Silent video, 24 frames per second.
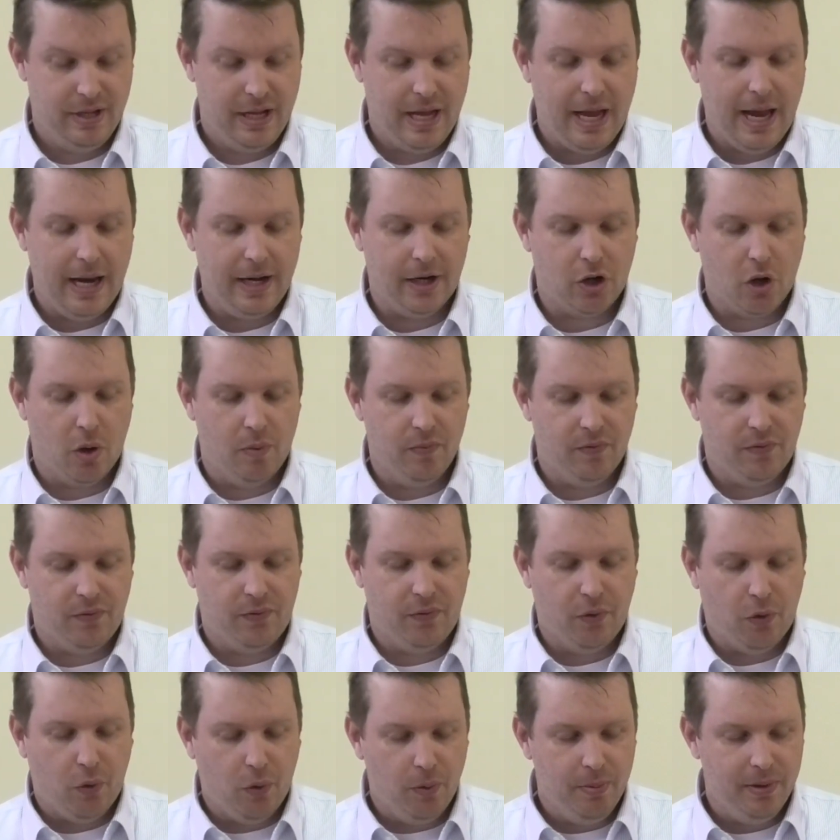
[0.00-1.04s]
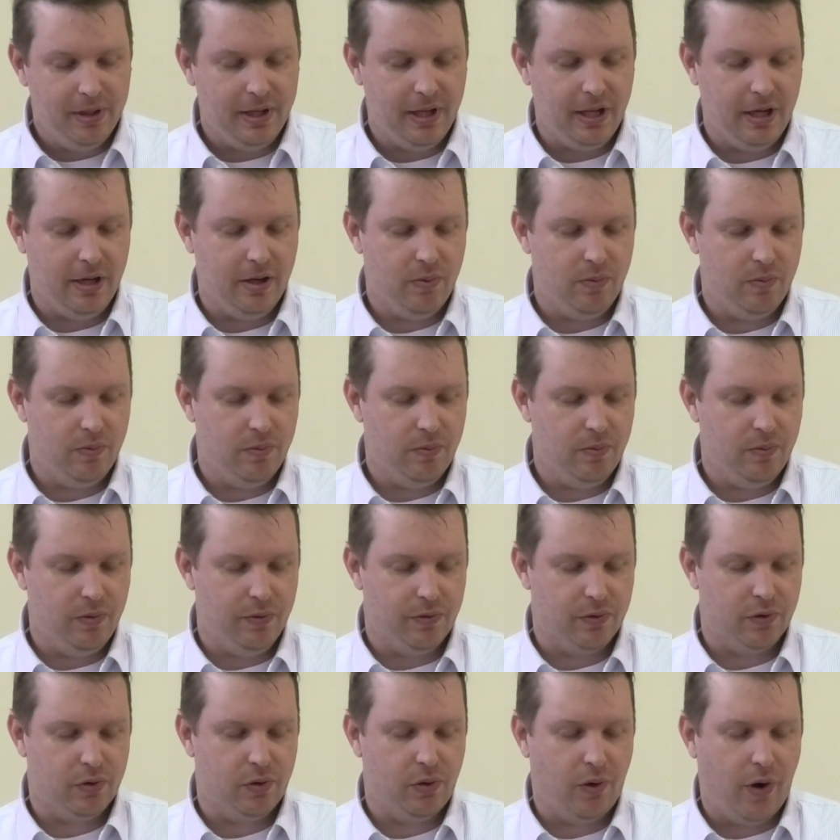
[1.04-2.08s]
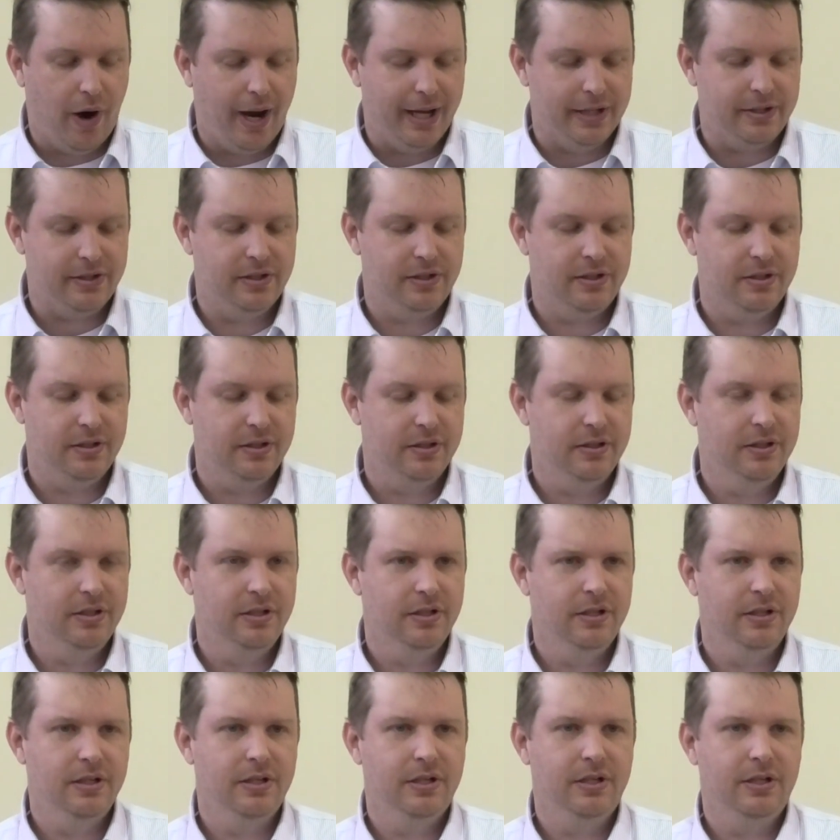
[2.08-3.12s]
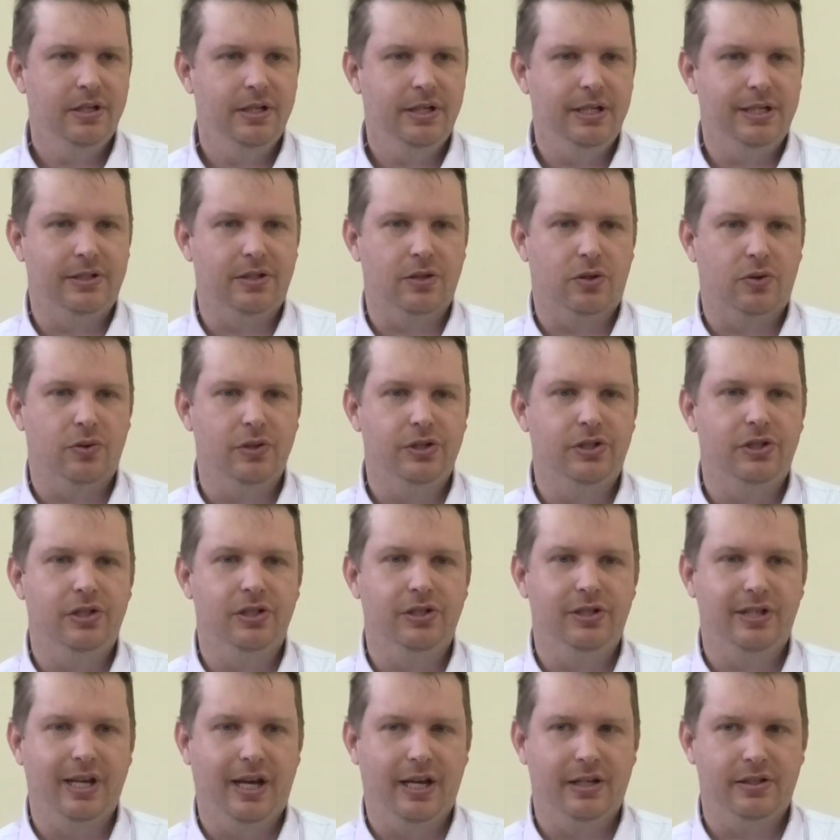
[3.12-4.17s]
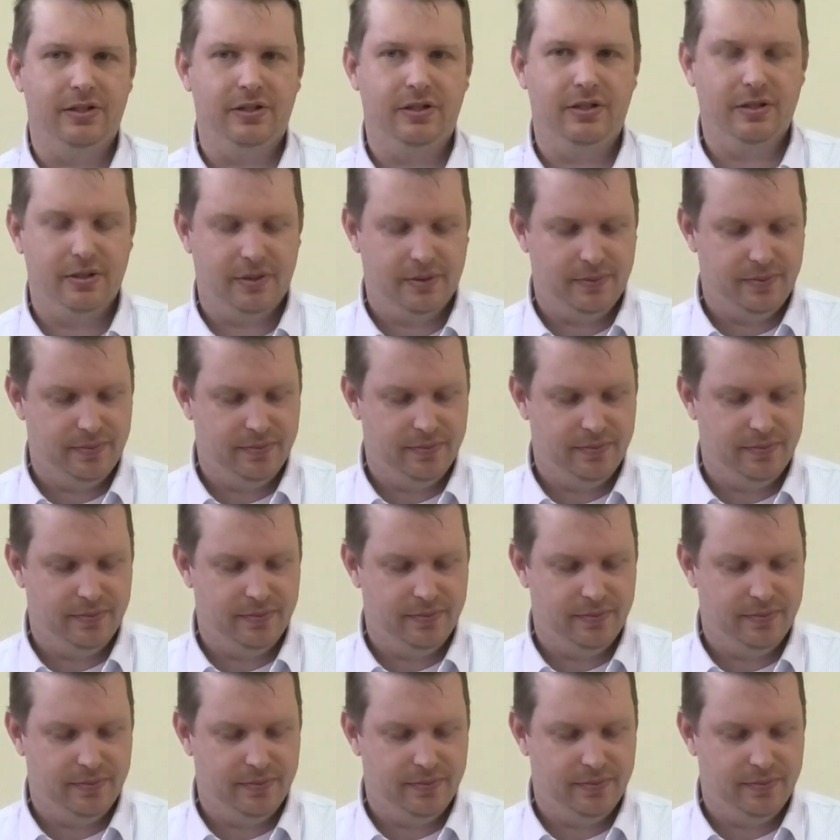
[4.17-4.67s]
And conformity with Christ is the Christian test.